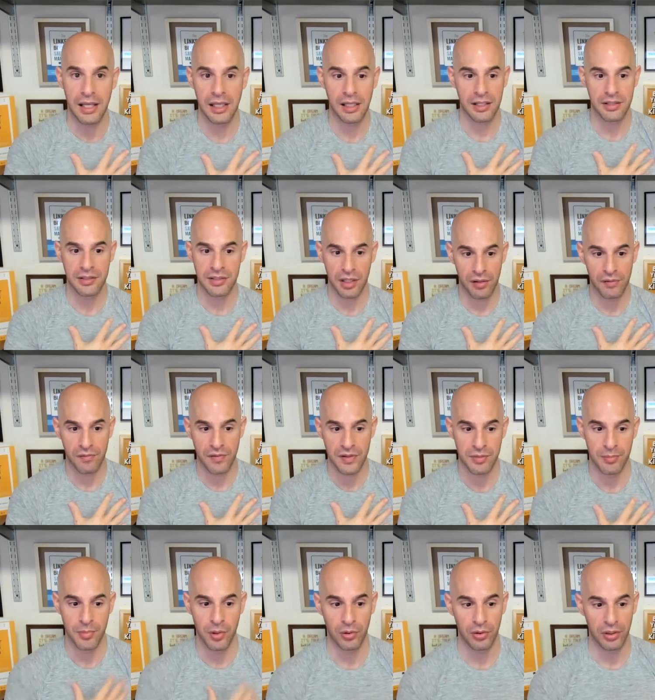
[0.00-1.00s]
get a ton of
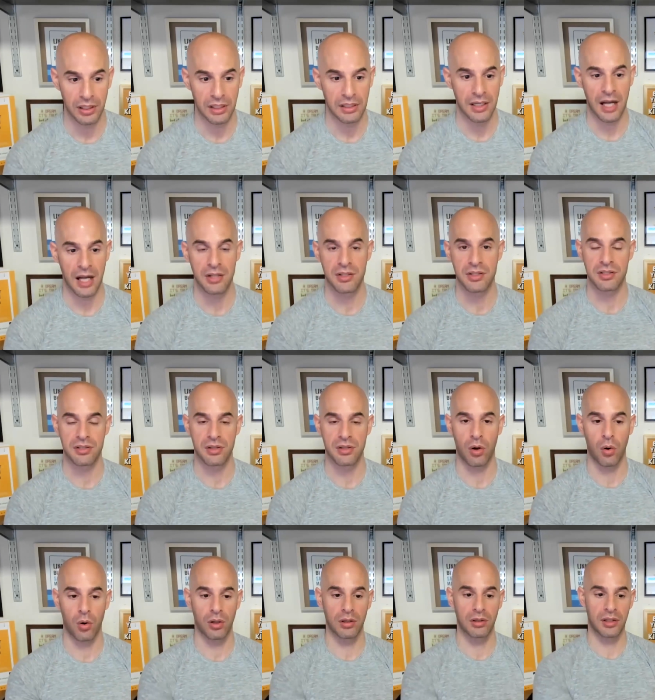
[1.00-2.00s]
visibility, not just
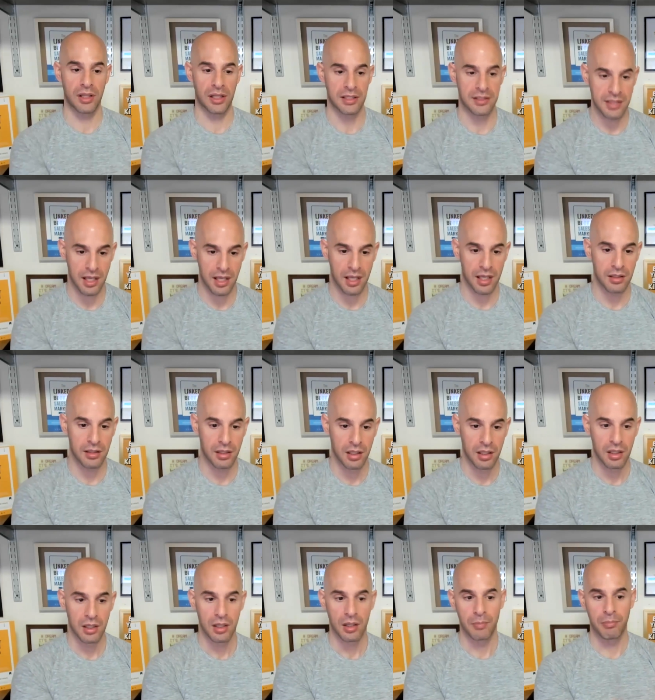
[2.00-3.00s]
on LinkedIn,
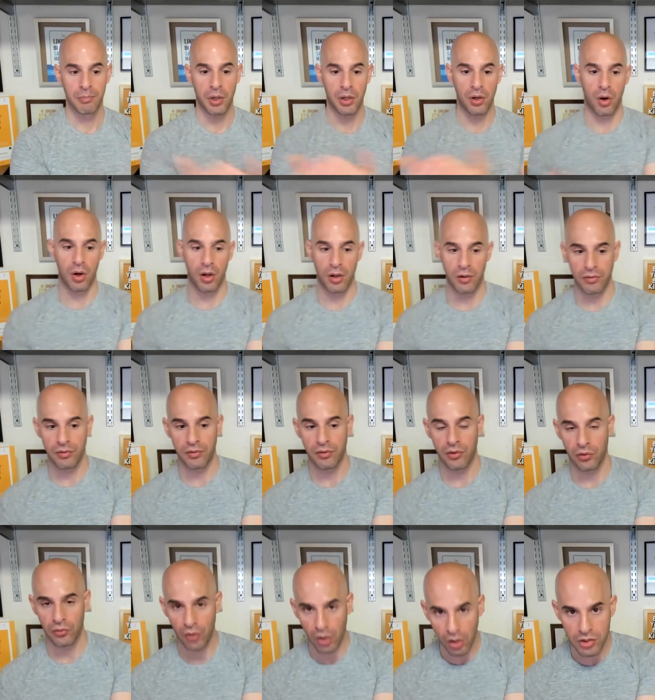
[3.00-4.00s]
but on the
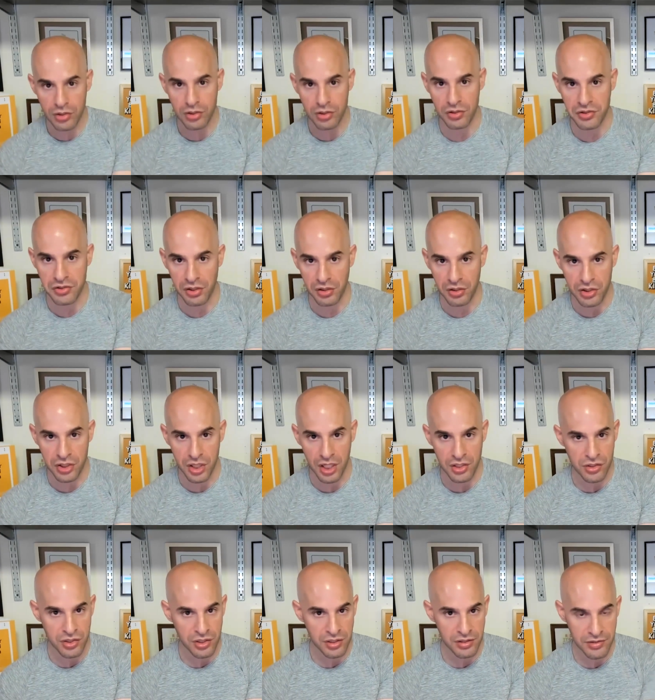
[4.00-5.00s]
larger search
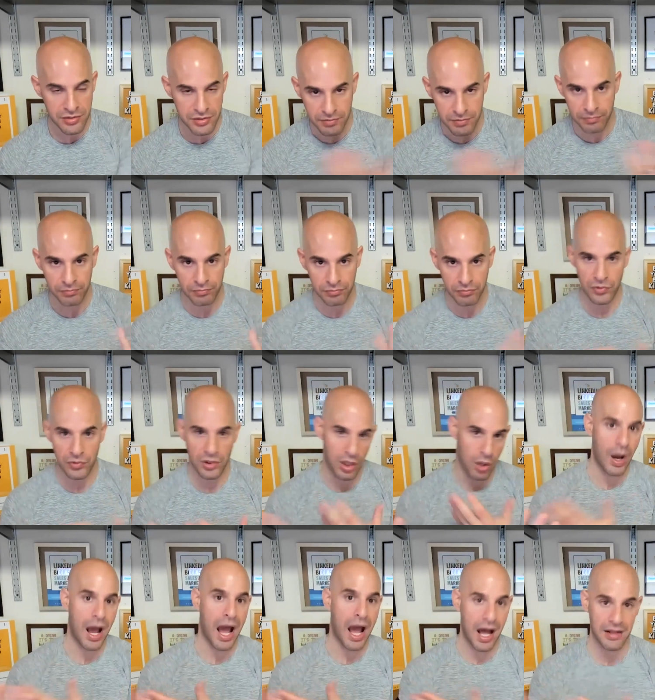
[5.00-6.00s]
engines,
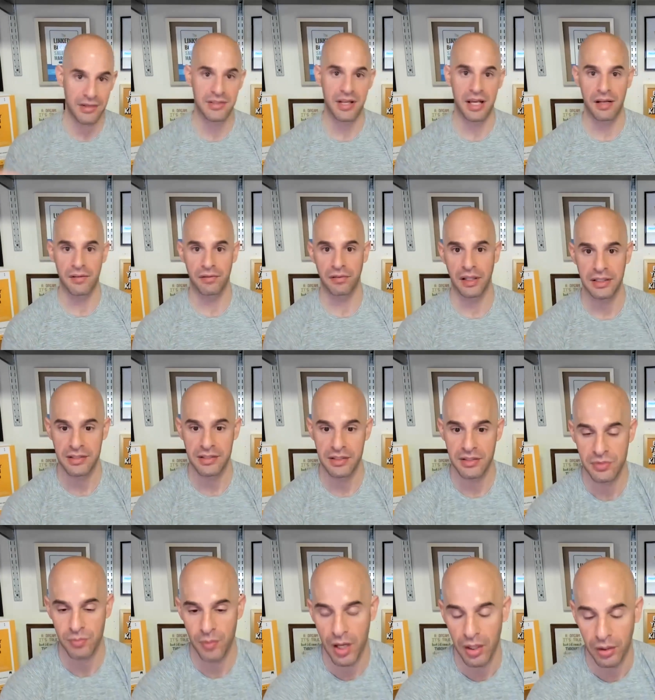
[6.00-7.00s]
outside of LinkedIn
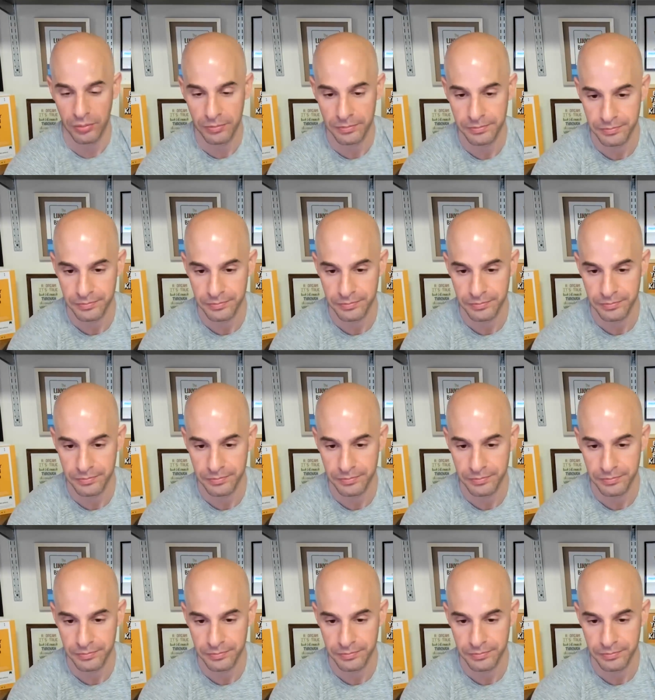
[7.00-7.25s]
as well.